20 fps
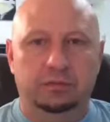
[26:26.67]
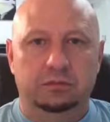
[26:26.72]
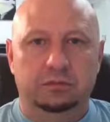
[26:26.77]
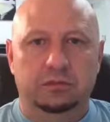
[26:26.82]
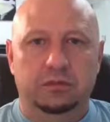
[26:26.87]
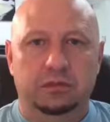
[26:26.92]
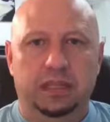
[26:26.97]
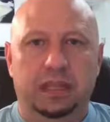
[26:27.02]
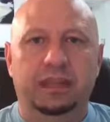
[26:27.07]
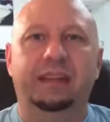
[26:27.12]

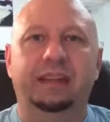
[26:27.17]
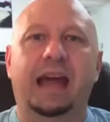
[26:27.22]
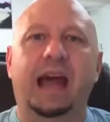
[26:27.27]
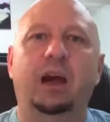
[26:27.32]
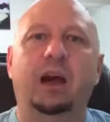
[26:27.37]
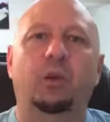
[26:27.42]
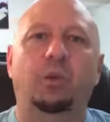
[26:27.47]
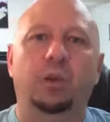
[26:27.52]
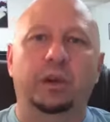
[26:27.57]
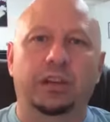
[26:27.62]
And
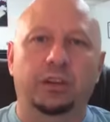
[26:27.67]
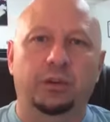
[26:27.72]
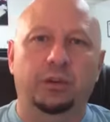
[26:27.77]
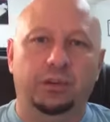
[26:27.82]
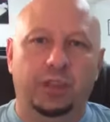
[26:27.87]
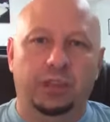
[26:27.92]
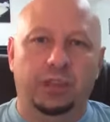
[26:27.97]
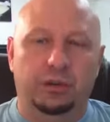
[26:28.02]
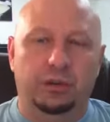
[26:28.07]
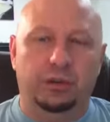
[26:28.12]
now what do you
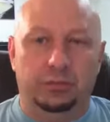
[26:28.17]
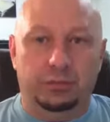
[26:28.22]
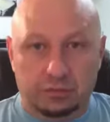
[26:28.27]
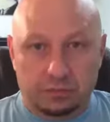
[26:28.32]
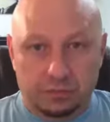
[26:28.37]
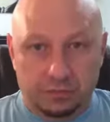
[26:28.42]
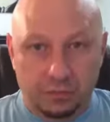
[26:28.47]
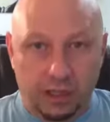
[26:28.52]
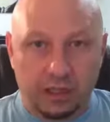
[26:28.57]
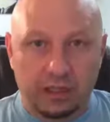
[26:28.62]
do?
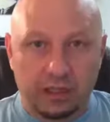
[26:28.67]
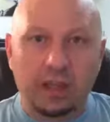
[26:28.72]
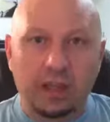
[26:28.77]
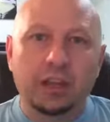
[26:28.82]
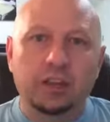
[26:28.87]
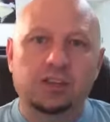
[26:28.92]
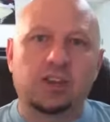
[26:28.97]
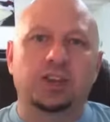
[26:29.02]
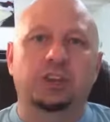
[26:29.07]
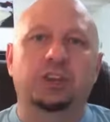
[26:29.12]
right?
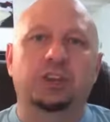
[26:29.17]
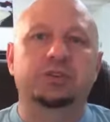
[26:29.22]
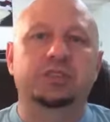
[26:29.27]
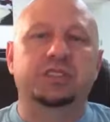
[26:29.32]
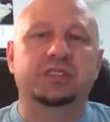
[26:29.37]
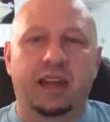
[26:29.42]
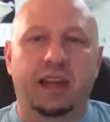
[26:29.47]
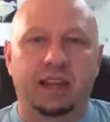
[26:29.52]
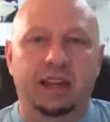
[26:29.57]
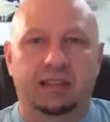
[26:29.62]
Should you
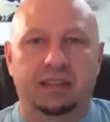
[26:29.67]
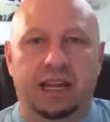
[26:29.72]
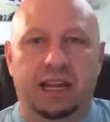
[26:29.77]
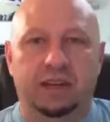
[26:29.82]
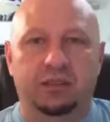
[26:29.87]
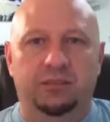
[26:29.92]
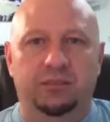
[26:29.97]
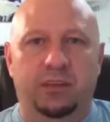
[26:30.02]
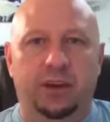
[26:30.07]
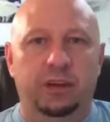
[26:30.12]
stay in
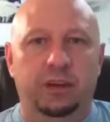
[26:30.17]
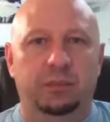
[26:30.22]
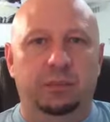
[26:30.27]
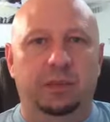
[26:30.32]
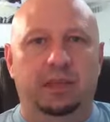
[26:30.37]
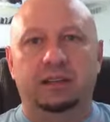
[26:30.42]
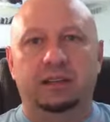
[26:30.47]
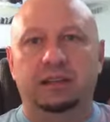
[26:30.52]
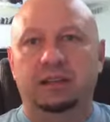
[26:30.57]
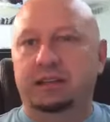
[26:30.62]
that
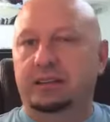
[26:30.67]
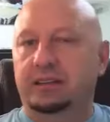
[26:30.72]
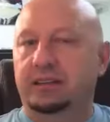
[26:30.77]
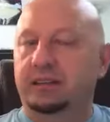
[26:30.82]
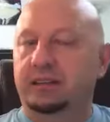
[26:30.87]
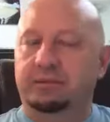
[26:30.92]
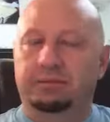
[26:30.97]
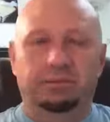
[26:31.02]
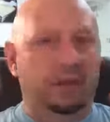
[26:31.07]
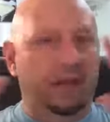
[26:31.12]
environment?
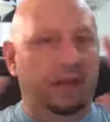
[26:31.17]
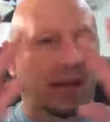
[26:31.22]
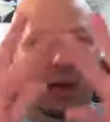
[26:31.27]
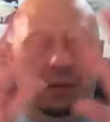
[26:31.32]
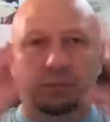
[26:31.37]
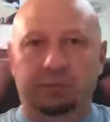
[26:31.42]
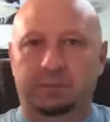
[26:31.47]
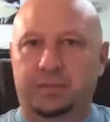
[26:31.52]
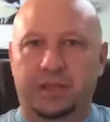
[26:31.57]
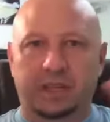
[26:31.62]

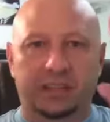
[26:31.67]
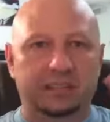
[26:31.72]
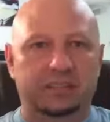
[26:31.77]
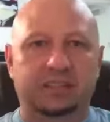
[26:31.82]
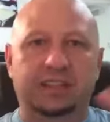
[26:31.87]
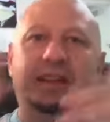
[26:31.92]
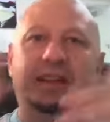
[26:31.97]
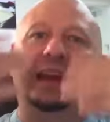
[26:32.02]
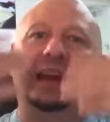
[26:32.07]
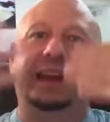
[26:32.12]
I'm going to
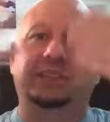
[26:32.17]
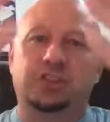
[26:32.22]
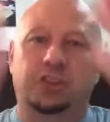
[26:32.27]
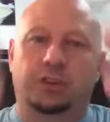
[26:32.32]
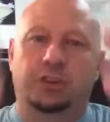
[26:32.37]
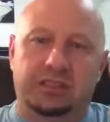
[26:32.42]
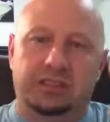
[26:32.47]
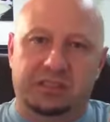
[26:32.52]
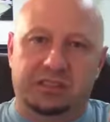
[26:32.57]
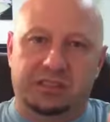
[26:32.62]
say that's
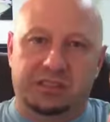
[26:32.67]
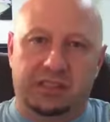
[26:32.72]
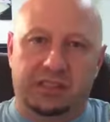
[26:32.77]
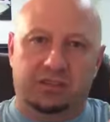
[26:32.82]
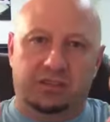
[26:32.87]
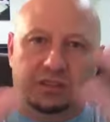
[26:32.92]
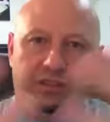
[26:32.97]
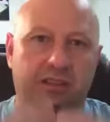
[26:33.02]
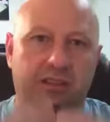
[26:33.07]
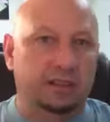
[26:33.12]
your
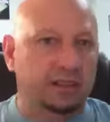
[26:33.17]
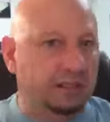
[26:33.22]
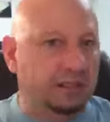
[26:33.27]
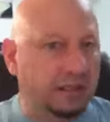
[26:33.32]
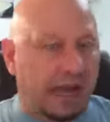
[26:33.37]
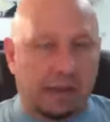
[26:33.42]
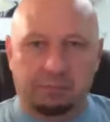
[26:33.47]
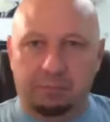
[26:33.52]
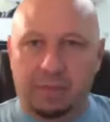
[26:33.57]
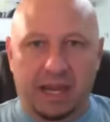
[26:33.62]
decision,
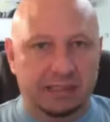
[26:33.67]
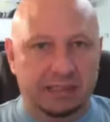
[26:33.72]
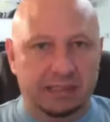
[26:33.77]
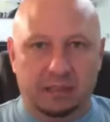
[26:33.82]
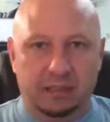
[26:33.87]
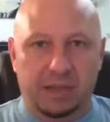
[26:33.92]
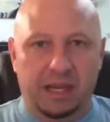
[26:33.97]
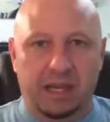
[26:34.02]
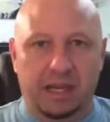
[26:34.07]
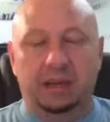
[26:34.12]
not mine
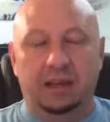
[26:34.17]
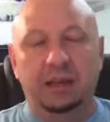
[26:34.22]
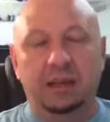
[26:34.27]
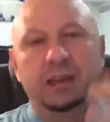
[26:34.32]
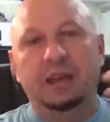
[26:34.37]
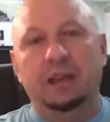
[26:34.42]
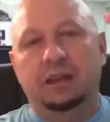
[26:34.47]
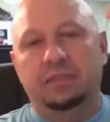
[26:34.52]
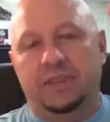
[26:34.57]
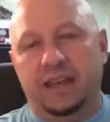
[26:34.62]
to make.
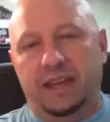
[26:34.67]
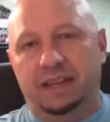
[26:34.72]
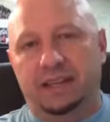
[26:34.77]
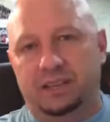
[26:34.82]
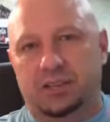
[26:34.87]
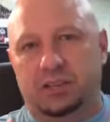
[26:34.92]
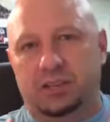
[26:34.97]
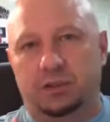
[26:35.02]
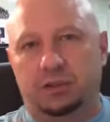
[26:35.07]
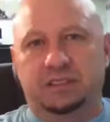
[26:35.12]
That
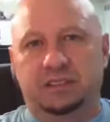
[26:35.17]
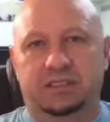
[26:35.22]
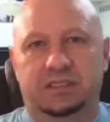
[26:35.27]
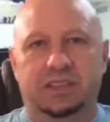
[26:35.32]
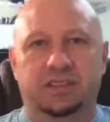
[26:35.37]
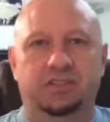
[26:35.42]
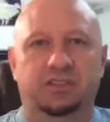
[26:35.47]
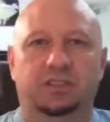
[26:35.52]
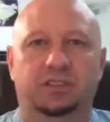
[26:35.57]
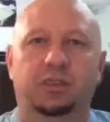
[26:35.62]
is your
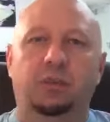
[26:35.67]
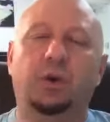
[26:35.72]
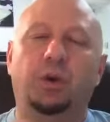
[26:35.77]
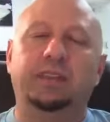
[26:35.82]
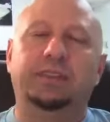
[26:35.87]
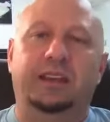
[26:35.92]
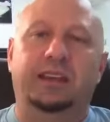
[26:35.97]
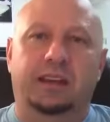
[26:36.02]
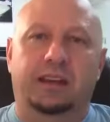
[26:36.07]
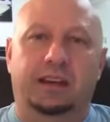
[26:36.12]
decision. And one
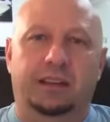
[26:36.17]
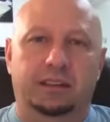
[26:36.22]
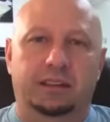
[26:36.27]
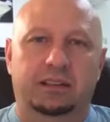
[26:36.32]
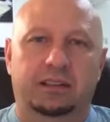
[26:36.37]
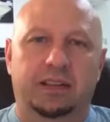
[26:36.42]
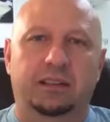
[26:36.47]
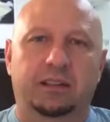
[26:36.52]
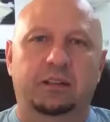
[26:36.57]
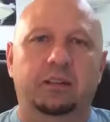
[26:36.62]
thing I'm going to
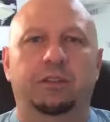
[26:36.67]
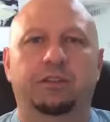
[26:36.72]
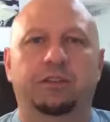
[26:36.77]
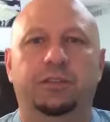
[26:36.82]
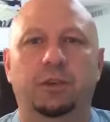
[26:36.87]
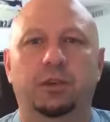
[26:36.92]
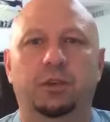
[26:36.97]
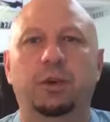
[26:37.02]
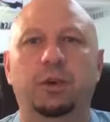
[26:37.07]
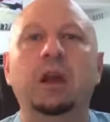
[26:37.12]
tell you if
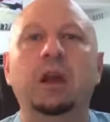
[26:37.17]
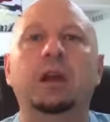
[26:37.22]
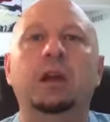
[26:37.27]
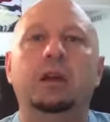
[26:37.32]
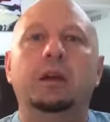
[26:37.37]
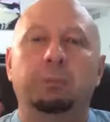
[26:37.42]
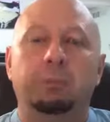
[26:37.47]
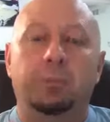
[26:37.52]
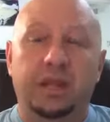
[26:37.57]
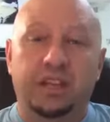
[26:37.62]
you
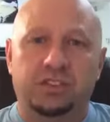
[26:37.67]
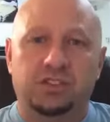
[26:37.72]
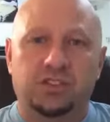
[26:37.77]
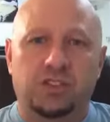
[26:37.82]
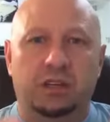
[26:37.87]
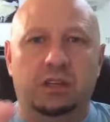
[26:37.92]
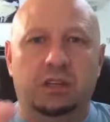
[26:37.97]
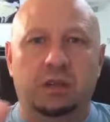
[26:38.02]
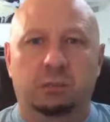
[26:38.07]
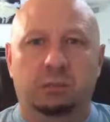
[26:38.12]
bitch
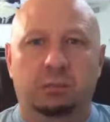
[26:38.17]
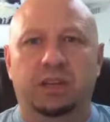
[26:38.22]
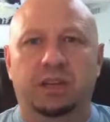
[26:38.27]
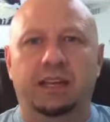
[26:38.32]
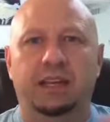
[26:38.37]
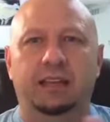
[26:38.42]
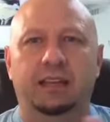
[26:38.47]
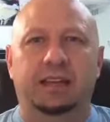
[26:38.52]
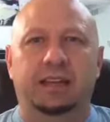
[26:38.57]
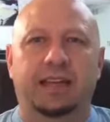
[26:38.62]
and
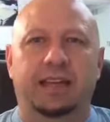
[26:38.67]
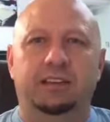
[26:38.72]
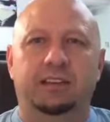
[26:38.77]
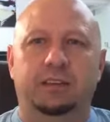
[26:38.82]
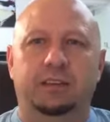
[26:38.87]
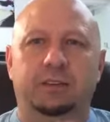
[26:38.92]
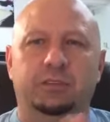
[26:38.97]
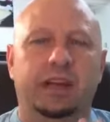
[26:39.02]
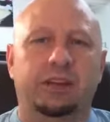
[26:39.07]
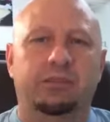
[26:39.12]
complain that
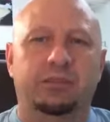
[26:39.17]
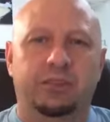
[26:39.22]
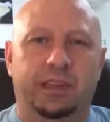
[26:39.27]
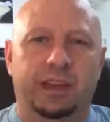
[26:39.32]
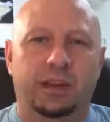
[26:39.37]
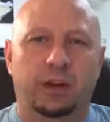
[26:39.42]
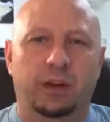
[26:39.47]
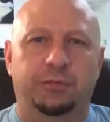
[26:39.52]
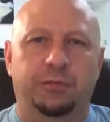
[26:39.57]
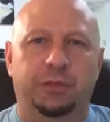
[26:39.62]
they're never
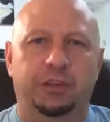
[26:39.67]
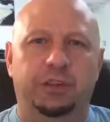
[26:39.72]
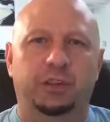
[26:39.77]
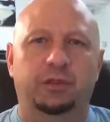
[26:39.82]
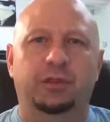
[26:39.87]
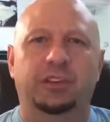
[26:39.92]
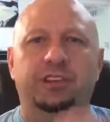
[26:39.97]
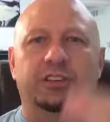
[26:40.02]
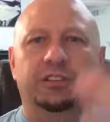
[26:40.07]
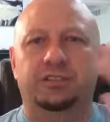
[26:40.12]
there for
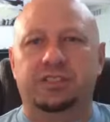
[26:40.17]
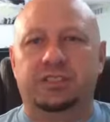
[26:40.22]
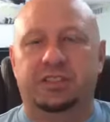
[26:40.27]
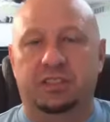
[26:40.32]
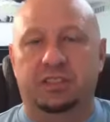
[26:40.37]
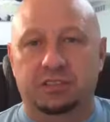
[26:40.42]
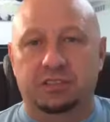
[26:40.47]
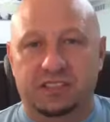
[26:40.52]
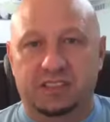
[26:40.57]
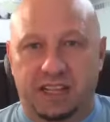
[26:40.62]
you and you're
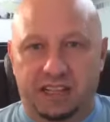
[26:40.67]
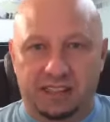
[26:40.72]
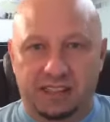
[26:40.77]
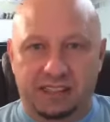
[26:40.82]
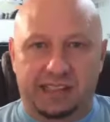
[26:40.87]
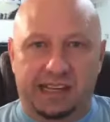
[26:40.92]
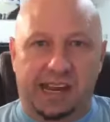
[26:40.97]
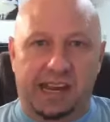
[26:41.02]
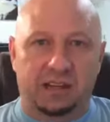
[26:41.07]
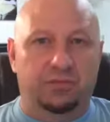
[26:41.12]
still staying
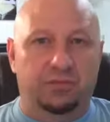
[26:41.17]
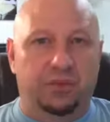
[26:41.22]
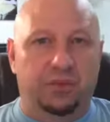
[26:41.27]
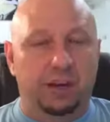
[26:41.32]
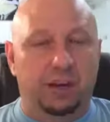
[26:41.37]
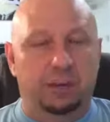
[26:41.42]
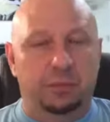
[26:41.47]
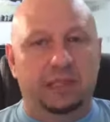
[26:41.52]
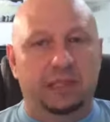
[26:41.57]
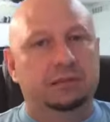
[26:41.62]
in that
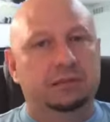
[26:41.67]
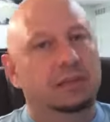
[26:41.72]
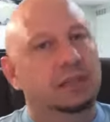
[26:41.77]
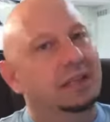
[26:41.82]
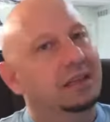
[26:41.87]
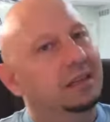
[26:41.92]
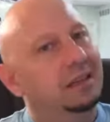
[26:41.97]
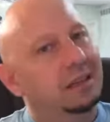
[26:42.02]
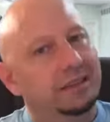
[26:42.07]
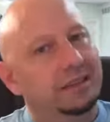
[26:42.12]
environment,
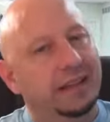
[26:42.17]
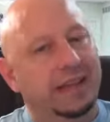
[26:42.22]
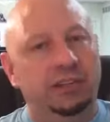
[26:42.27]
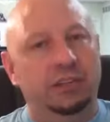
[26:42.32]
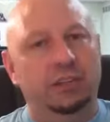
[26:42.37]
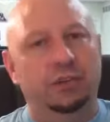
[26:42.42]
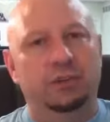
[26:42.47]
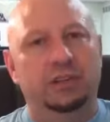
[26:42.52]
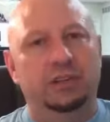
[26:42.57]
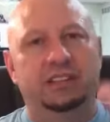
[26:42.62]
then
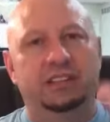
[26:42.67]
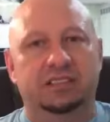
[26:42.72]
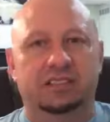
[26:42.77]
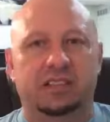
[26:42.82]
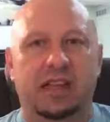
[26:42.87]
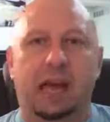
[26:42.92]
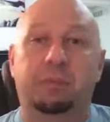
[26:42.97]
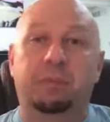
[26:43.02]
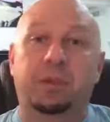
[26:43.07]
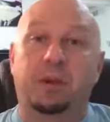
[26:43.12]
you need to
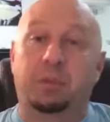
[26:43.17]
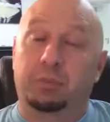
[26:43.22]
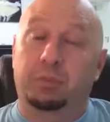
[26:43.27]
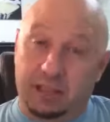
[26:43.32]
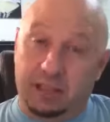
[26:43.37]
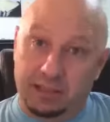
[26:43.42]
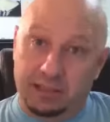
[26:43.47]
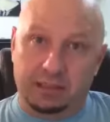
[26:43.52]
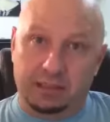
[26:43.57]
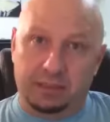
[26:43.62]
stop
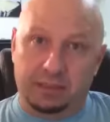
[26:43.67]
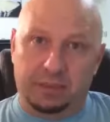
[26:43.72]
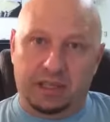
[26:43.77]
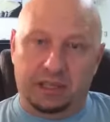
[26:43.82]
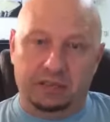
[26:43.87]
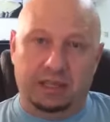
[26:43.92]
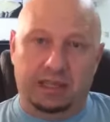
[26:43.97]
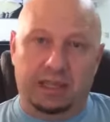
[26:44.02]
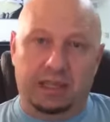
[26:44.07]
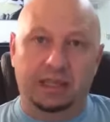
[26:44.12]
complaining
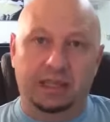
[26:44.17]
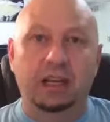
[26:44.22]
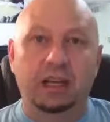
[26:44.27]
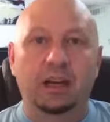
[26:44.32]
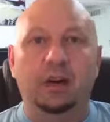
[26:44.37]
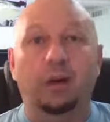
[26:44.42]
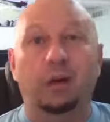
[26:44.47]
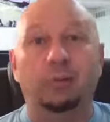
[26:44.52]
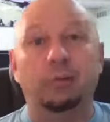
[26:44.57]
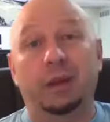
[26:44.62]
about that
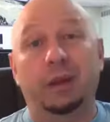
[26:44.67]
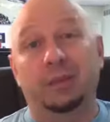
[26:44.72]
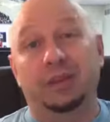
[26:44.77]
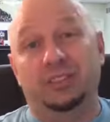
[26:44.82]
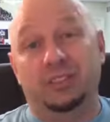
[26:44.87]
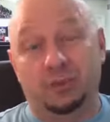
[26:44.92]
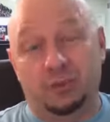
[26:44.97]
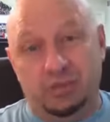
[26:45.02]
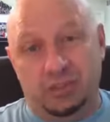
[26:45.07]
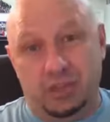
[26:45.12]
or maybe
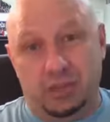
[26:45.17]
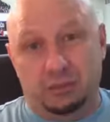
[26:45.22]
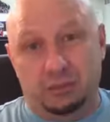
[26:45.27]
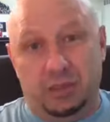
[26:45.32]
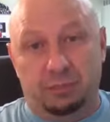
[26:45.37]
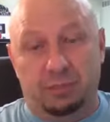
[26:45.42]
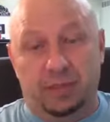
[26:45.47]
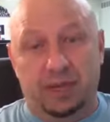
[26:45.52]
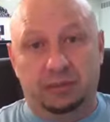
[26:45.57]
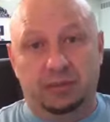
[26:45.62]
do something
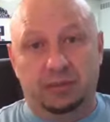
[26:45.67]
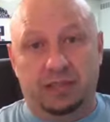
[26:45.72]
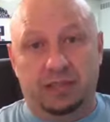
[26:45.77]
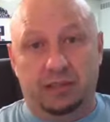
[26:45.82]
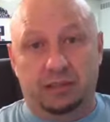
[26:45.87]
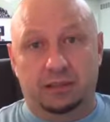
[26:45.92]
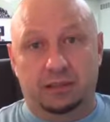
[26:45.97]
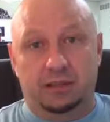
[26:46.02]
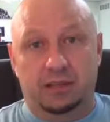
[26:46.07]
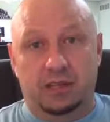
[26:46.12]
about
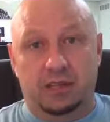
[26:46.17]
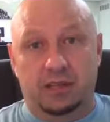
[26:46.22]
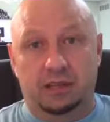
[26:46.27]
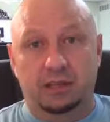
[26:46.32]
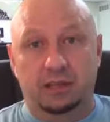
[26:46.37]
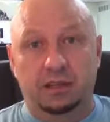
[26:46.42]
that, okay?